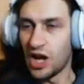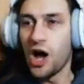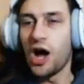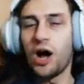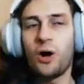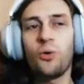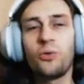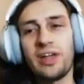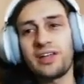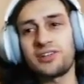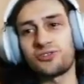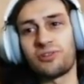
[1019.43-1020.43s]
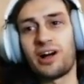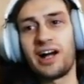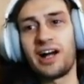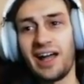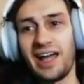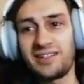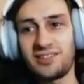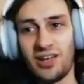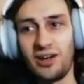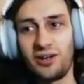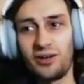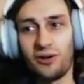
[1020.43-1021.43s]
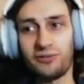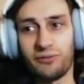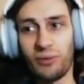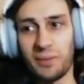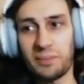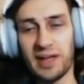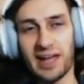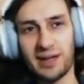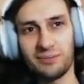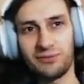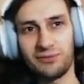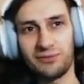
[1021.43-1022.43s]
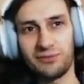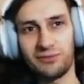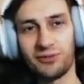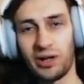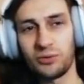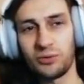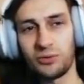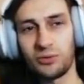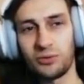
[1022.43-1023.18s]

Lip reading: Oh, that's right. I had turn off webcam for one when I did the